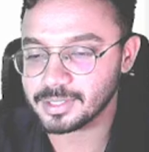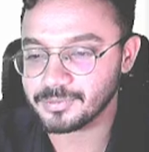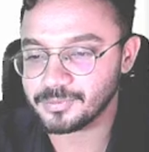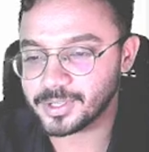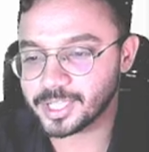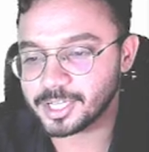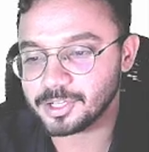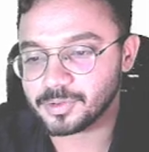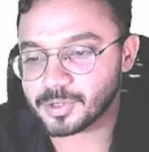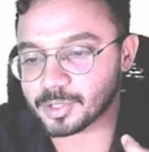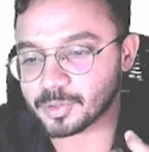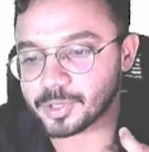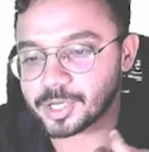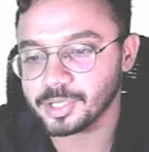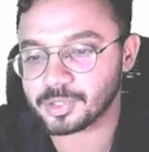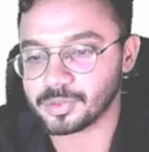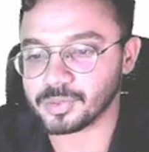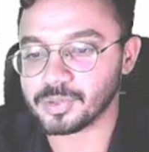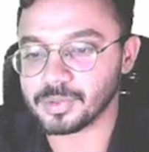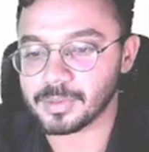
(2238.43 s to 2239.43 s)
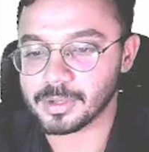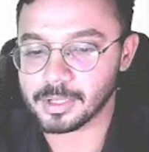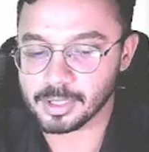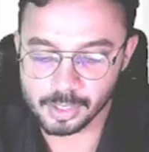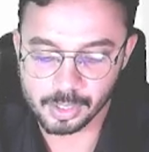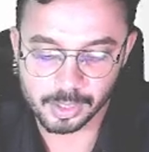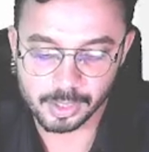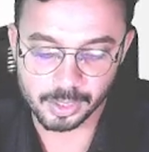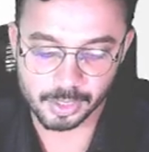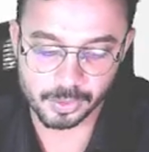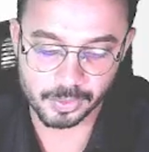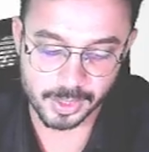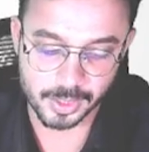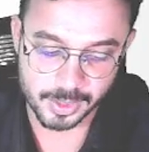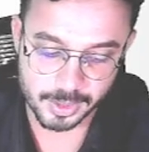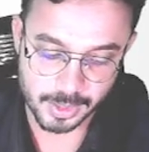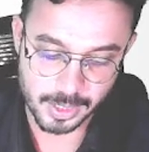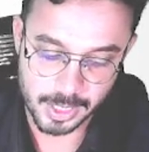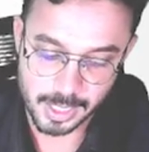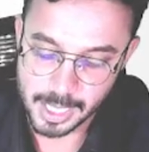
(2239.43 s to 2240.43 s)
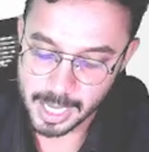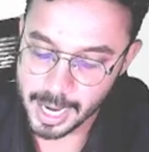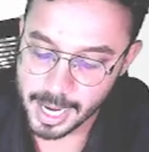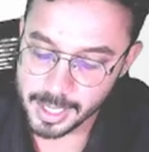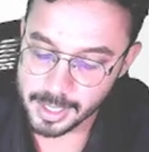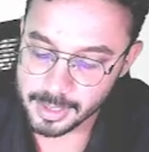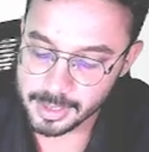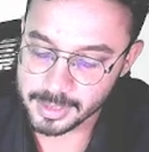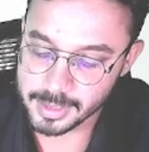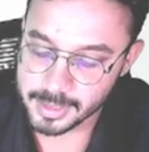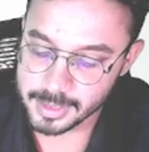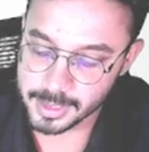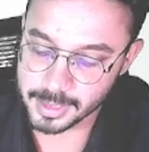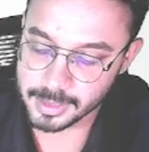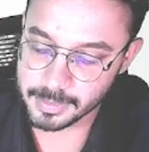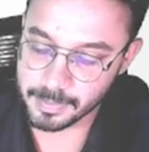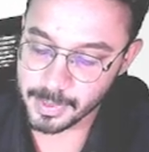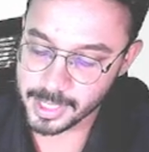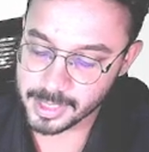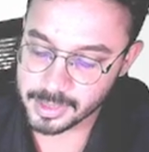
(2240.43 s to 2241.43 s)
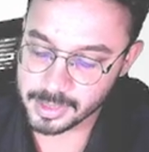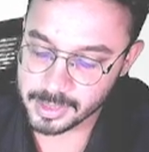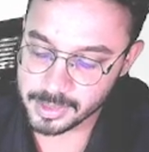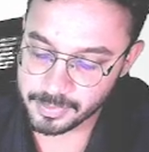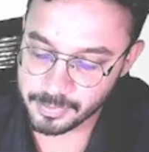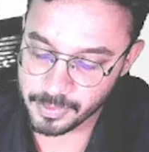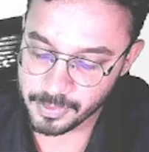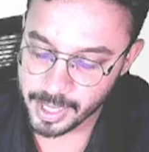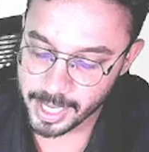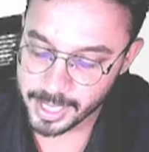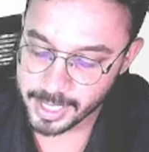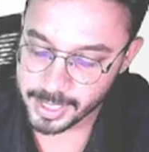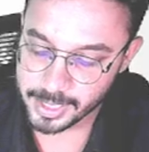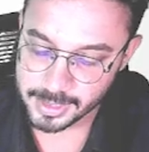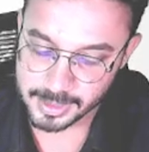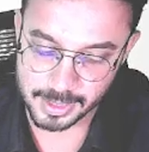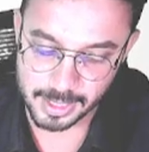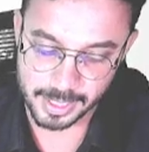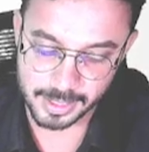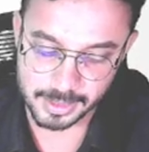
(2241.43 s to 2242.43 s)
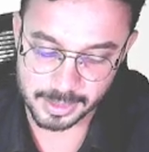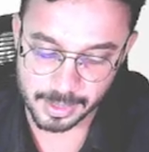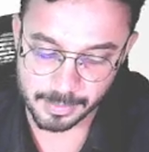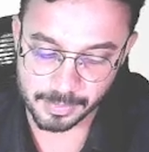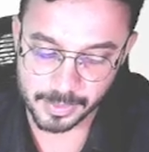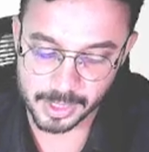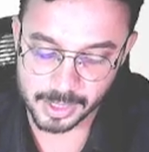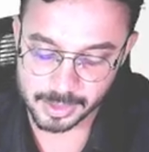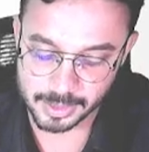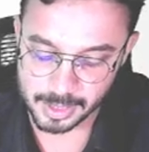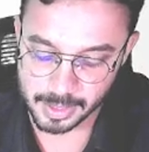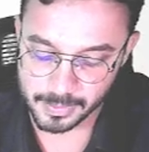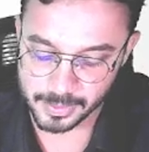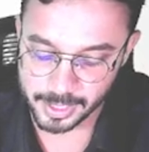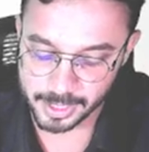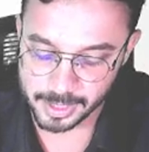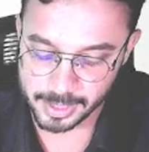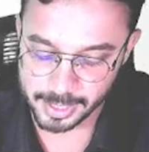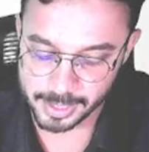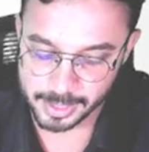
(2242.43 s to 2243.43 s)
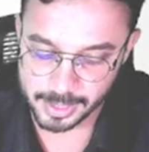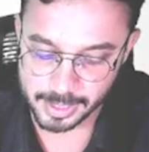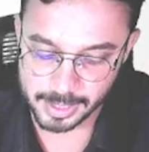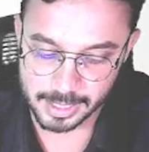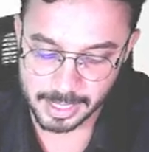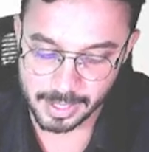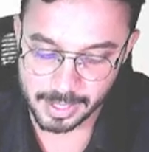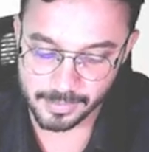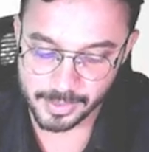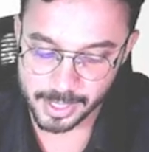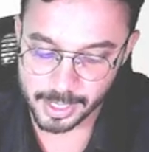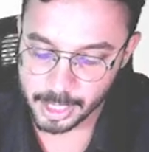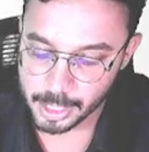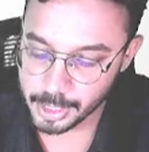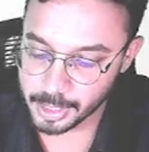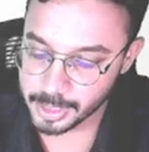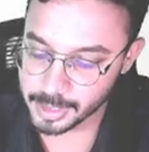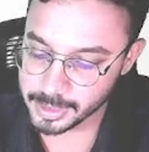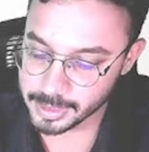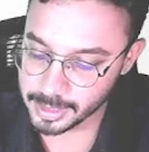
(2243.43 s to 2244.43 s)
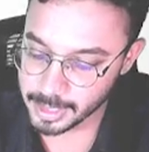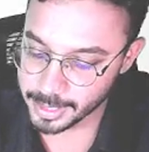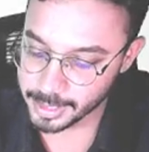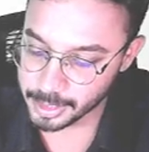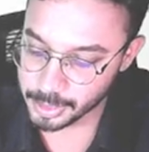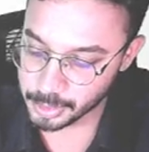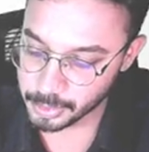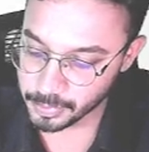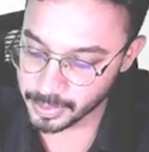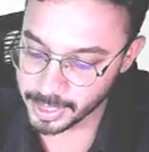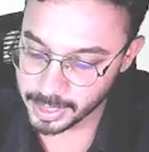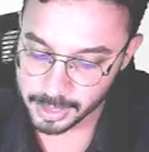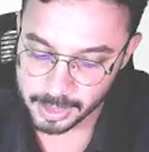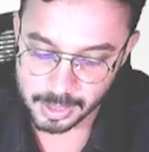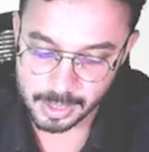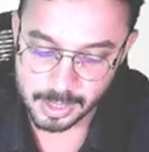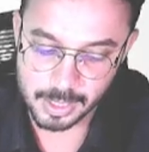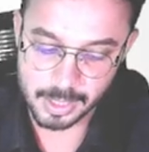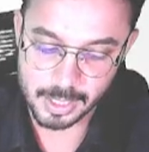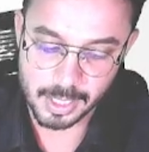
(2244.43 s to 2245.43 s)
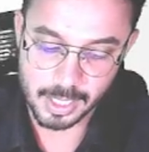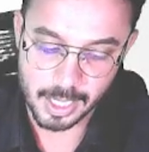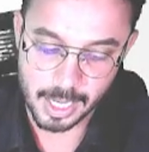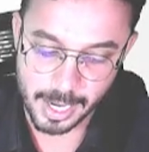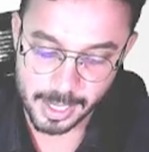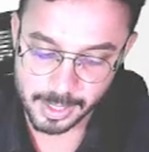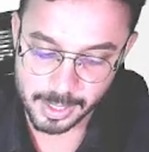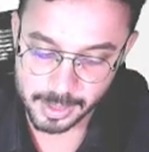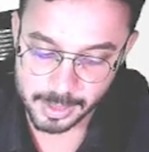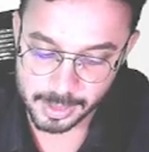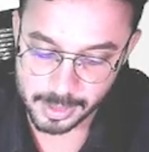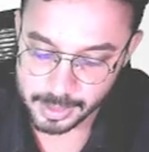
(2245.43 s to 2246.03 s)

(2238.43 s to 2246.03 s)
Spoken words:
where you are going to use this, and 6 plus 5 is like something 7 8 9 10 11, and it's like 12, and